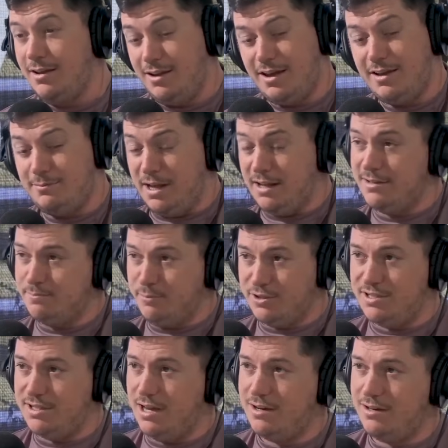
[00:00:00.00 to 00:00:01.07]
Yeah, but
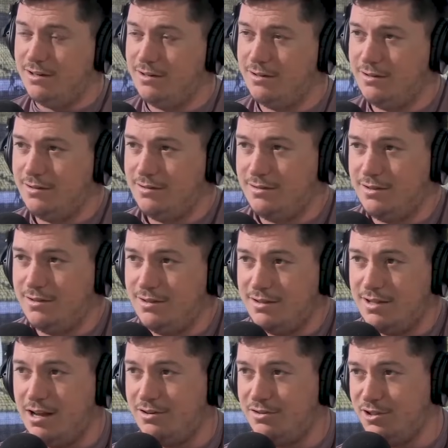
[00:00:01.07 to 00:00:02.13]
soccer
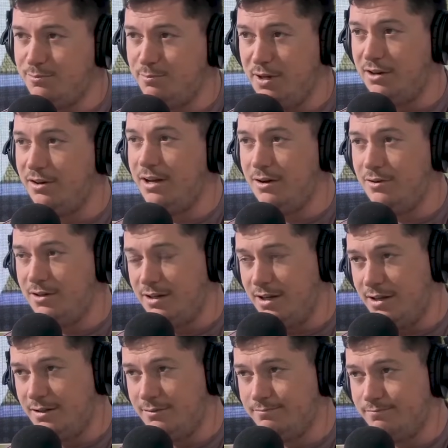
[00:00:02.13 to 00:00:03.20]
is bigger now
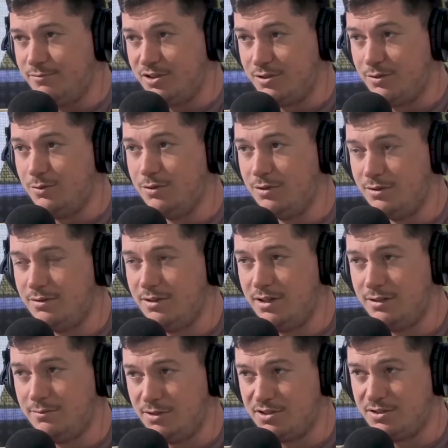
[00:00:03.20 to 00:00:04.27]
in the school
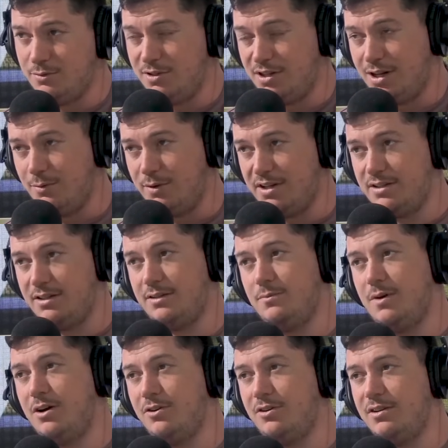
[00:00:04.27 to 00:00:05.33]
that I went to than what
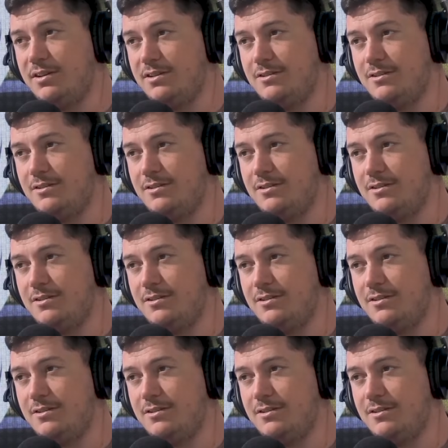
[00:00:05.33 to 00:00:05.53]
hurling is.